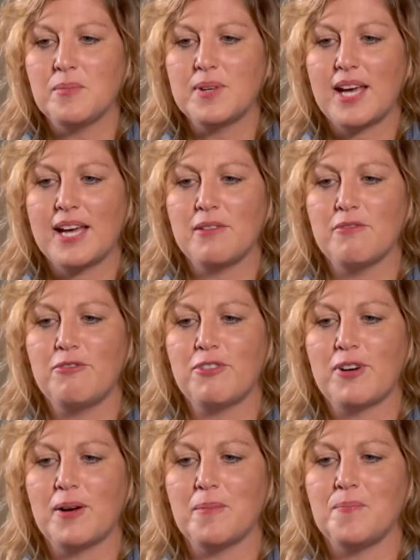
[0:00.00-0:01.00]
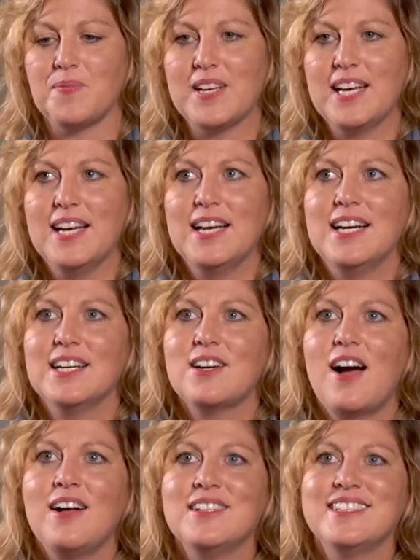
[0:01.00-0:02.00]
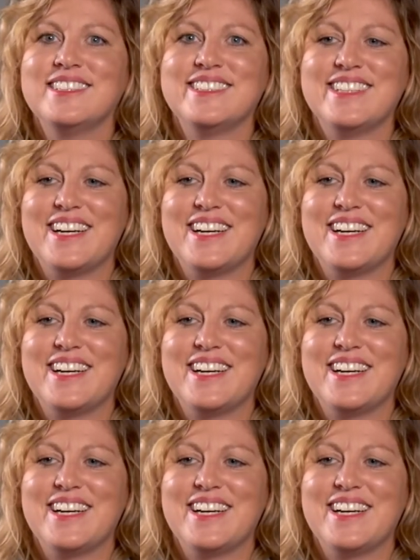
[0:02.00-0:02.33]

came from, Colin